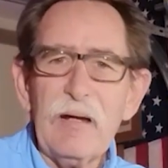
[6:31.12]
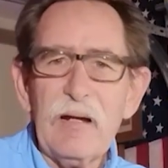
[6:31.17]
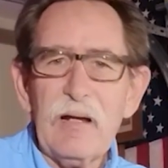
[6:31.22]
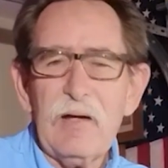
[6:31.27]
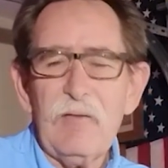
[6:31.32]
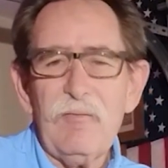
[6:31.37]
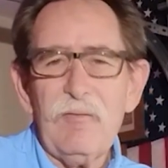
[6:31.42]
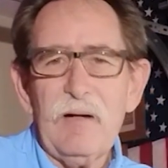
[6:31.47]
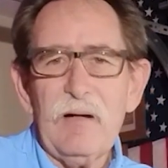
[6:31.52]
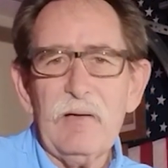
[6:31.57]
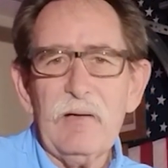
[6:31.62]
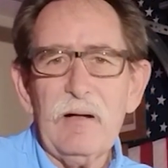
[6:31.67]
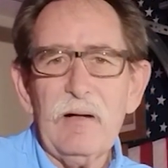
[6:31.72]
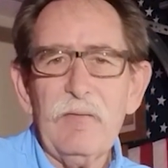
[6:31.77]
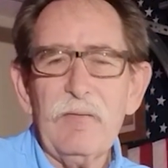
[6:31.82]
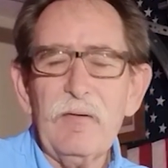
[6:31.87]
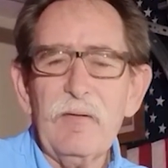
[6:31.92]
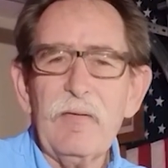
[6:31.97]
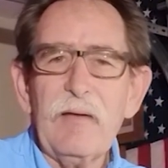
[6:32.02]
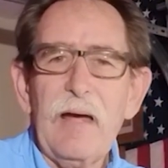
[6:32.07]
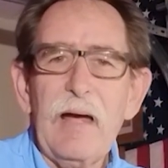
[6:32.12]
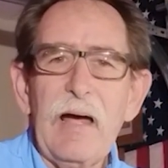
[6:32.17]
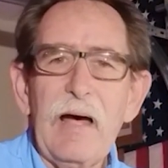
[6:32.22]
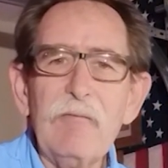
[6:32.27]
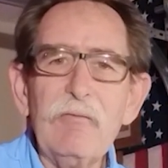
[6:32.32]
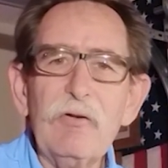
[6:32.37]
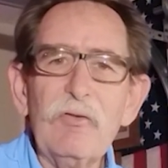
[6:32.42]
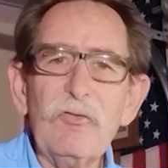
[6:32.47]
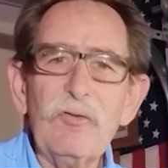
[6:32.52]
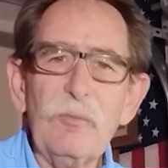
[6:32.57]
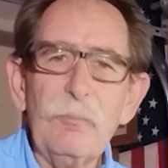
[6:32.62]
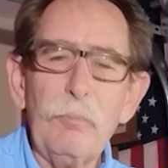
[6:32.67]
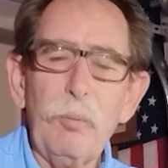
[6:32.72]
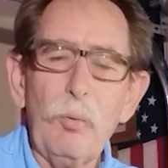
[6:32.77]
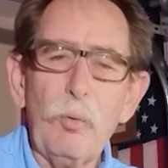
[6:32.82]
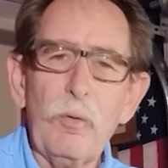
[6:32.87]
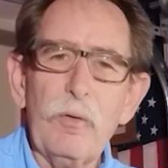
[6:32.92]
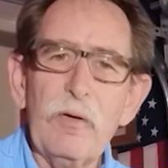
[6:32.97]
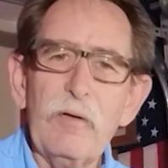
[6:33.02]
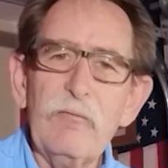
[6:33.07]
then I found out that they have a
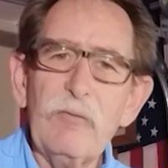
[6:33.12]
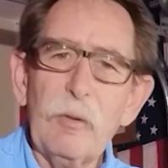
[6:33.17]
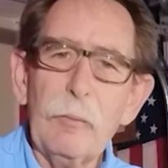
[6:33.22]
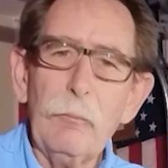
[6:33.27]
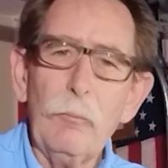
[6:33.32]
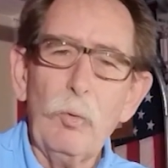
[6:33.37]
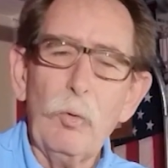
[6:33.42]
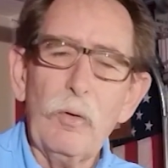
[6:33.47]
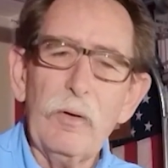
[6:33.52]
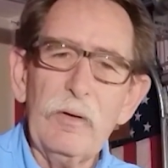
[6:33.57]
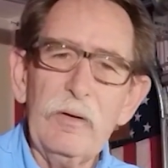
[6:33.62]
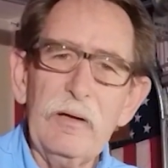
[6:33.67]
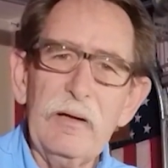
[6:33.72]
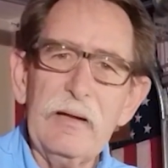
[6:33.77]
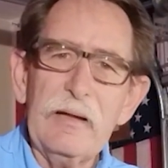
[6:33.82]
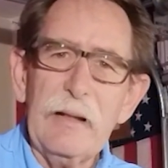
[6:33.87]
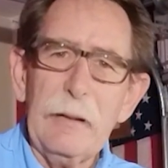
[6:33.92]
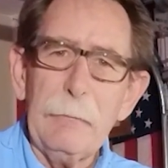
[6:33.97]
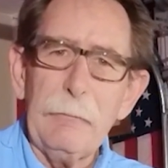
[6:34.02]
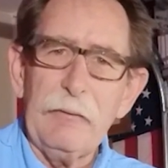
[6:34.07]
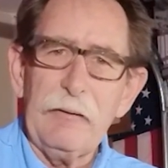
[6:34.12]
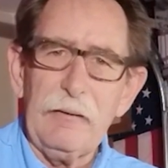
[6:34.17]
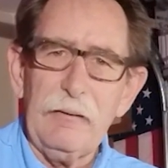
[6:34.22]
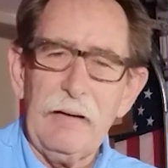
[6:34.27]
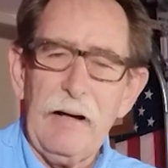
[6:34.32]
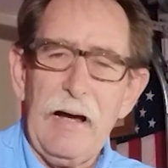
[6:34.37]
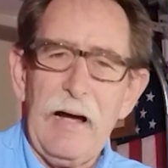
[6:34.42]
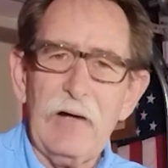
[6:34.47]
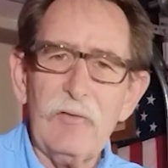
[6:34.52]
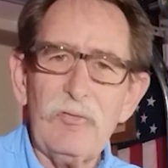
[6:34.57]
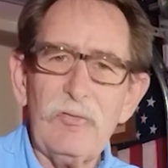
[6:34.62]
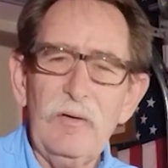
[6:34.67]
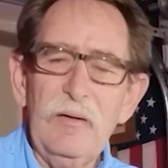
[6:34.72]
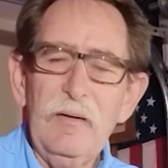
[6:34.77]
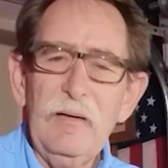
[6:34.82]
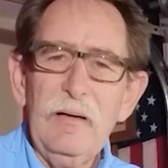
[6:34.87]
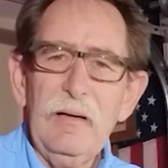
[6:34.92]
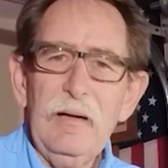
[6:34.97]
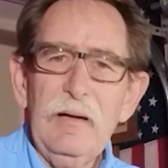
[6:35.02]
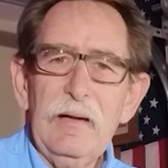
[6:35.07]
supportive or more in-depth class.
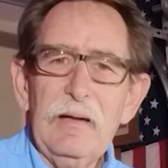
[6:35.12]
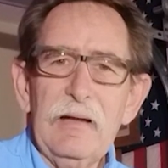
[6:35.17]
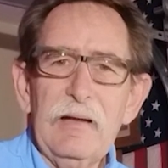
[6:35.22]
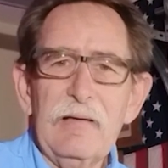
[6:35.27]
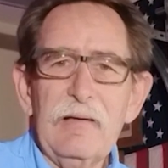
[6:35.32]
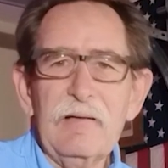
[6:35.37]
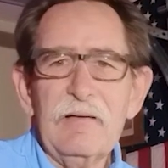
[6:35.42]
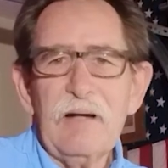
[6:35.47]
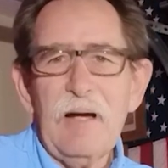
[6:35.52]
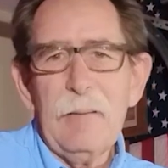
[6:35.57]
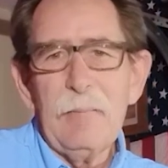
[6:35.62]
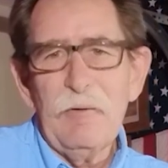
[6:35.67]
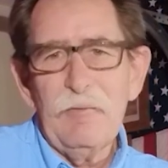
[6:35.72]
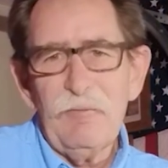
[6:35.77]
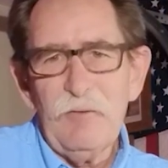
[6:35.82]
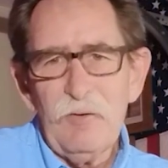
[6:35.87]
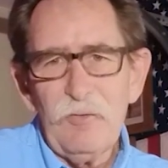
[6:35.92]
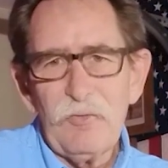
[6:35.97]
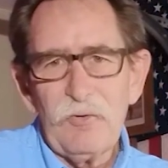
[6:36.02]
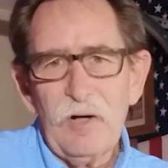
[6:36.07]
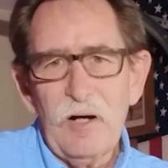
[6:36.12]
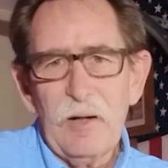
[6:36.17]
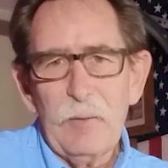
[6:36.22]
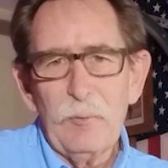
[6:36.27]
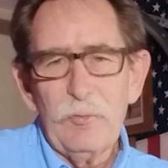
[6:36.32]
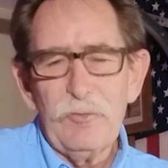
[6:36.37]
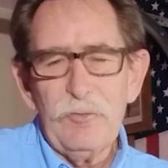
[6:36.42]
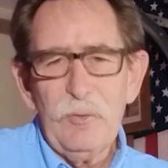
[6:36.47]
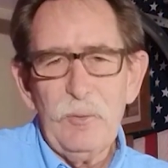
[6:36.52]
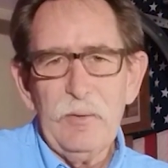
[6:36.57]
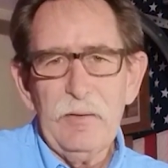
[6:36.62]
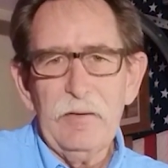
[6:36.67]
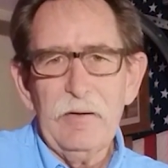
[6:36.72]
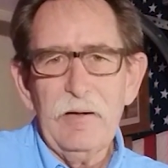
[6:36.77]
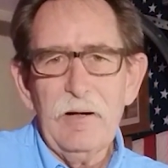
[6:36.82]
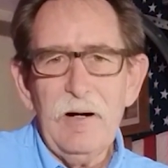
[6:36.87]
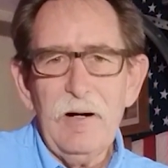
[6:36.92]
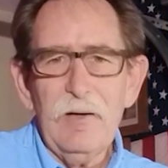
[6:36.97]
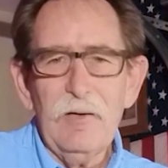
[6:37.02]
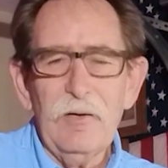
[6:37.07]
At the time I first thought it was two
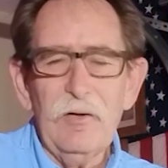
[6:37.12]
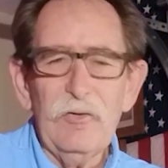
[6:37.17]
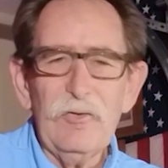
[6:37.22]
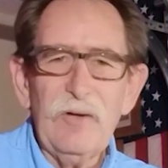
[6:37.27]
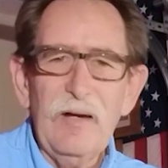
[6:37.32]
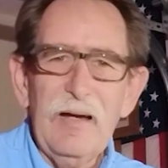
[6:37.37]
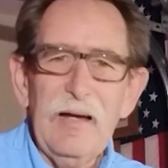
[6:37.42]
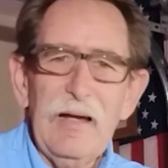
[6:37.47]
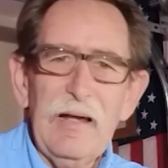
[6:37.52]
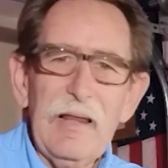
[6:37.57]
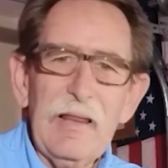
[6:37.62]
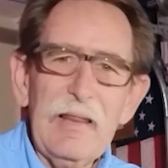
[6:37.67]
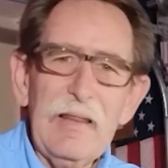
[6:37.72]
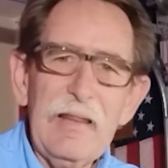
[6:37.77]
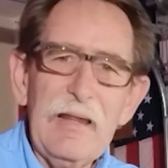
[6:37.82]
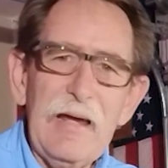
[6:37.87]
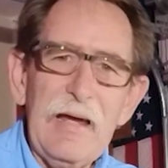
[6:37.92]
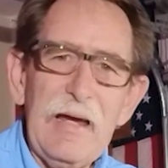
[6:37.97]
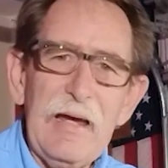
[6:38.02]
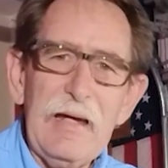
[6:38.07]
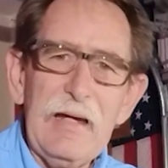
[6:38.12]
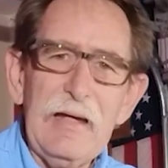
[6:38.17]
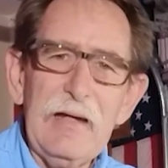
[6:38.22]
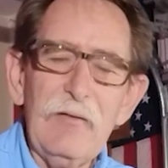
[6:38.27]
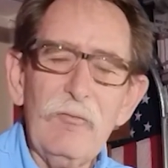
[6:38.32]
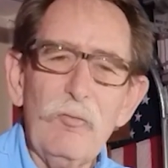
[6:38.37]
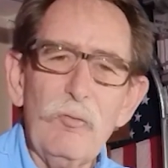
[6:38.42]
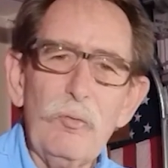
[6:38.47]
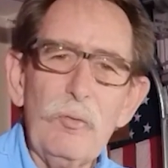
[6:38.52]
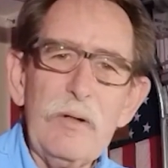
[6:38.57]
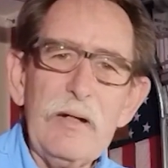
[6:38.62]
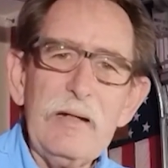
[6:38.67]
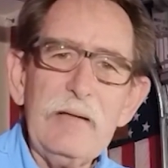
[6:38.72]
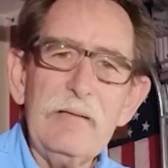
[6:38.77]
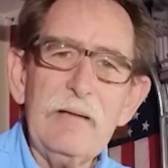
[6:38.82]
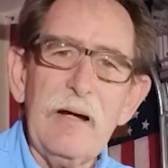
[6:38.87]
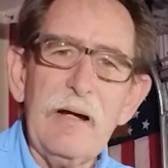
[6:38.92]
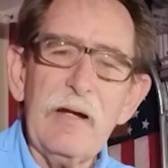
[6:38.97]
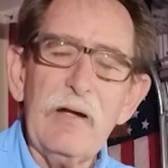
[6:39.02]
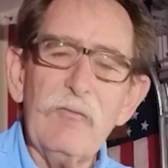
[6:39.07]
hundred dollars. They have
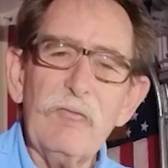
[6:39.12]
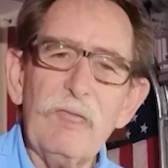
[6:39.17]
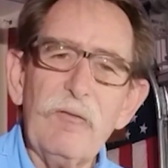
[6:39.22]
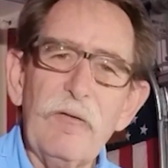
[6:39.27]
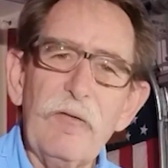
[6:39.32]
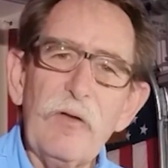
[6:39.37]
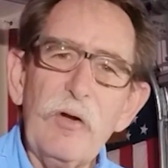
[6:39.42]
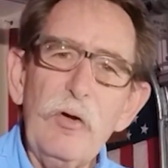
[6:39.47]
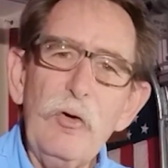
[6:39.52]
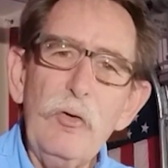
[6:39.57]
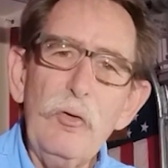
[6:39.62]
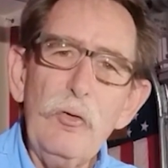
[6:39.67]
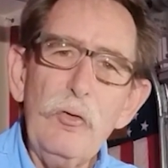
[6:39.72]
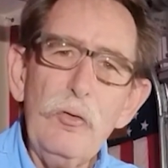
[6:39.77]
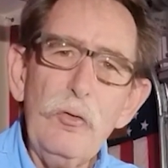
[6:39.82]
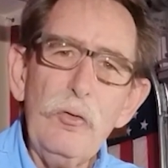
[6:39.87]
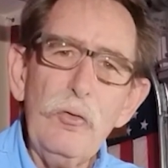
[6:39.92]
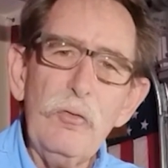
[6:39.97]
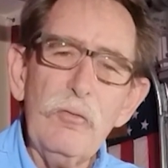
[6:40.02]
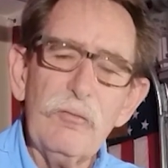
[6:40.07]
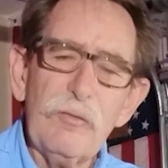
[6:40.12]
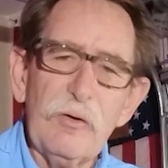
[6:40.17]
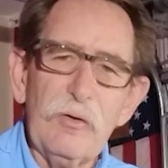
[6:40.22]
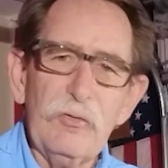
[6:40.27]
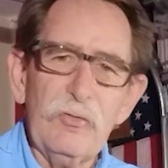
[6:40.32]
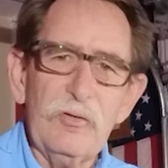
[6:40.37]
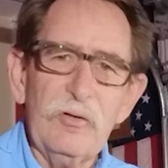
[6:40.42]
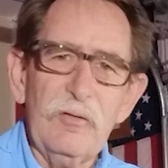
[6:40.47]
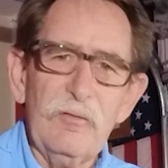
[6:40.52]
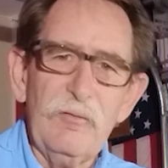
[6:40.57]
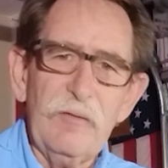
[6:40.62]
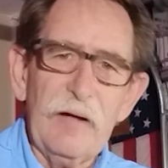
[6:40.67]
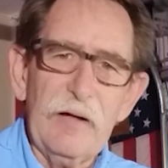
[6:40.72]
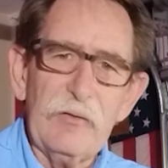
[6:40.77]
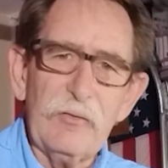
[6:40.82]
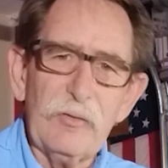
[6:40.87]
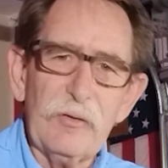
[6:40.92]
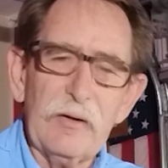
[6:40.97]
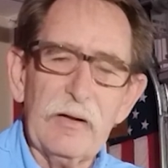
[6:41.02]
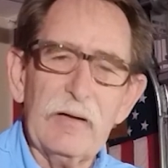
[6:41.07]
redone it for the new version of
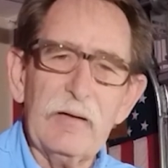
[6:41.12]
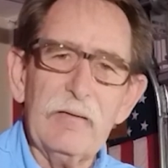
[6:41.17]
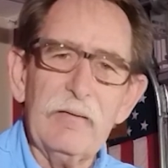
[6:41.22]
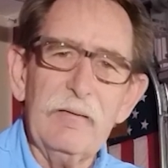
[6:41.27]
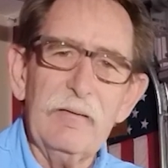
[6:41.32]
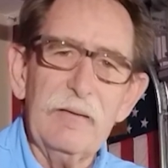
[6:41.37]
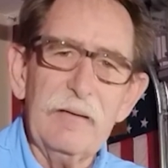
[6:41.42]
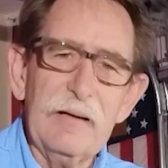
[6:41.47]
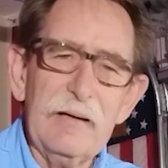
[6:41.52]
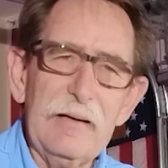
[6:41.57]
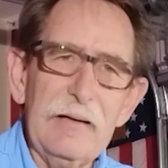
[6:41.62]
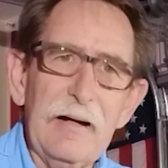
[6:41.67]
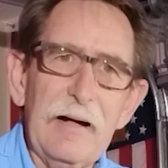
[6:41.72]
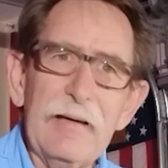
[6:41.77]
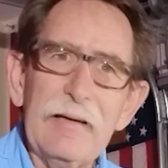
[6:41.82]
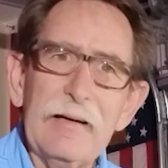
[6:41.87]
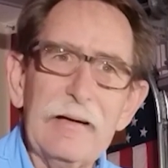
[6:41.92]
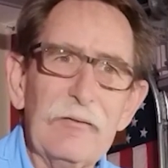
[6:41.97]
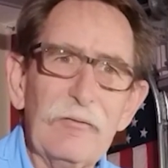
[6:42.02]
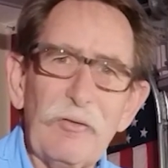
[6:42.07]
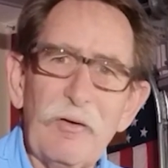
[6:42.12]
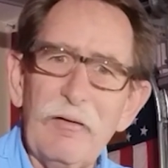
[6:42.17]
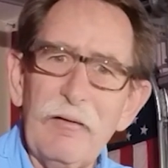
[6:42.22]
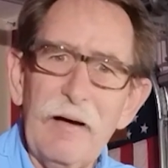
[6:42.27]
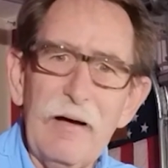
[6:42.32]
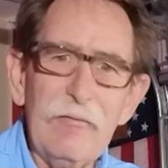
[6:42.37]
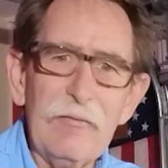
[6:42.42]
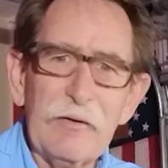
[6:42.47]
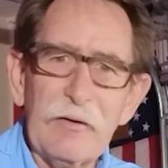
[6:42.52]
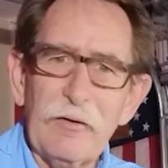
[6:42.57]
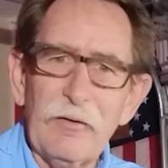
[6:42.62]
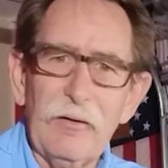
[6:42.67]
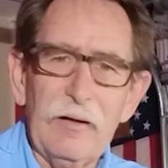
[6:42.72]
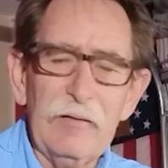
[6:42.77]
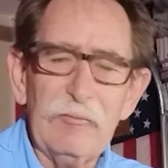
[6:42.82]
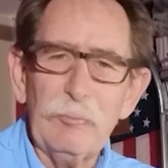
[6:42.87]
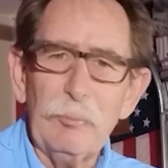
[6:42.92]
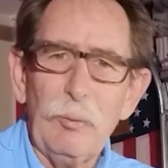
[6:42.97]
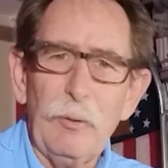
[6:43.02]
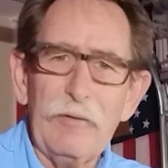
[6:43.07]
Vectric, the, I think it's eleven or
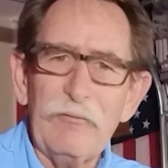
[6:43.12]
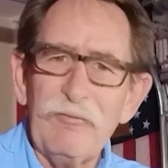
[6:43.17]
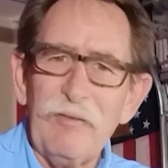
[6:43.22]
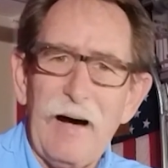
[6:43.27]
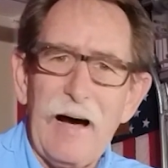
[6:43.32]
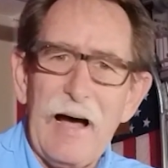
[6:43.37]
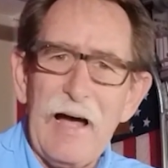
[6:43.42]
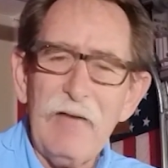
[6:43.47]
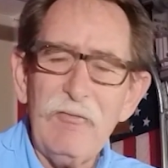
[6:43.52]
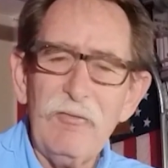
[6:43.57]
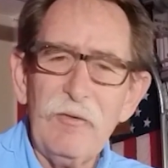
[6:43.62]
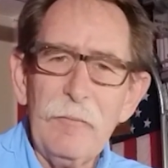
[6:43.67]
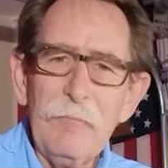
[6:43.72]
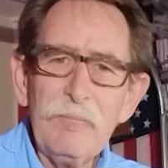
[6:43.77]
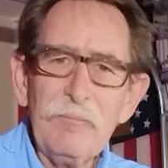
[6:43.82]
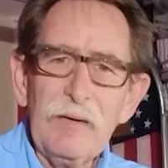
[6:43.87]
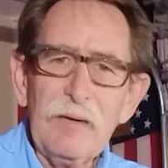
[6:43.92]
eleven point five,